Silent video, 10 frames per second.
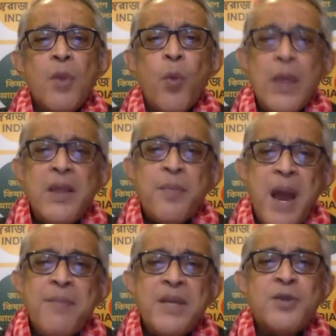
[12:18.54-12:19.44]
Will the
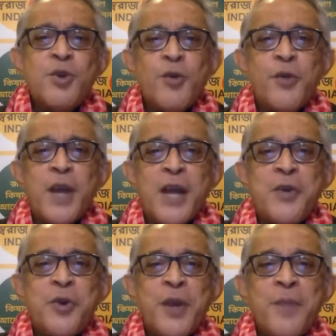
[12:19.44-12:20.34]
Prime Minister of the
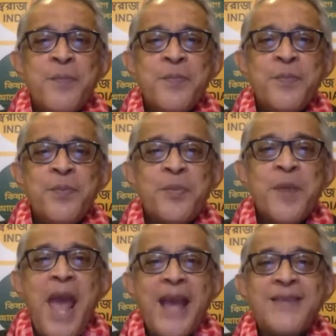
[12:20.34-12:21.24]
country
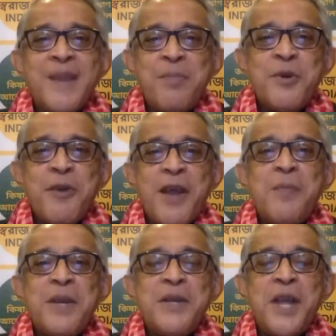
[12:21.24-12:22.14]
accept a
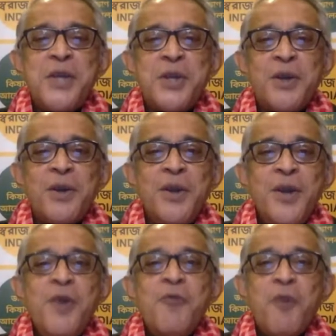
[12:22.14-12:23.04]
recommendation
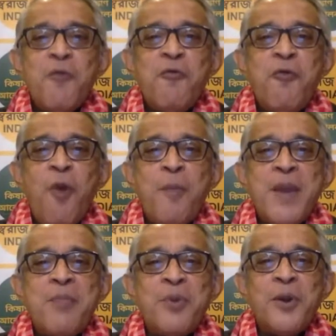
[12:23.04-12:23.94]
from 4
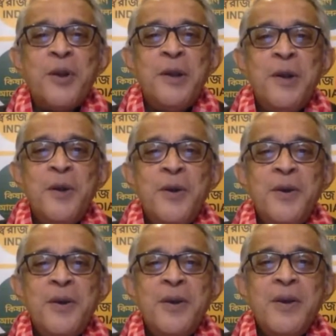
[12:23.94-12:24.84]
people
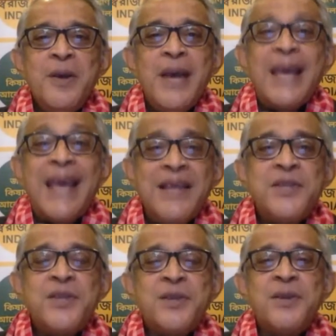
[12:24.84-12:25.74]

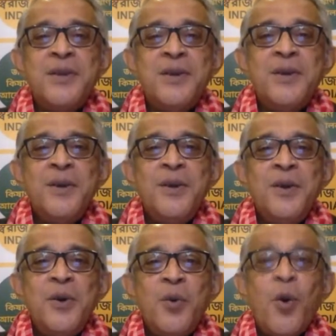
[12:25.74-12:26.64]
against
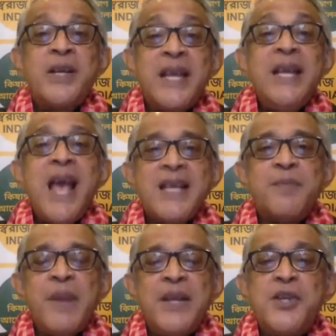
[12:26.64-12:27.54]
what he
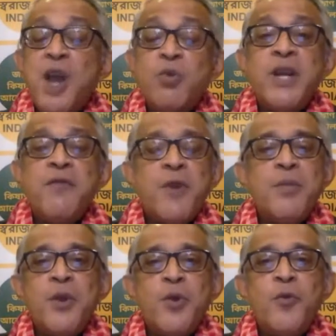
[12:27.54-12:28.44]
has been shouting
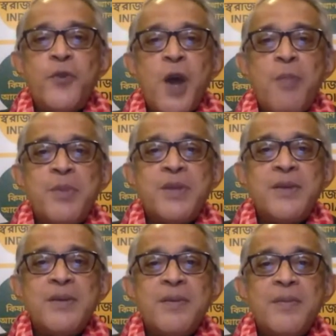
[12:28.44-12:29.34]
from the rooftops?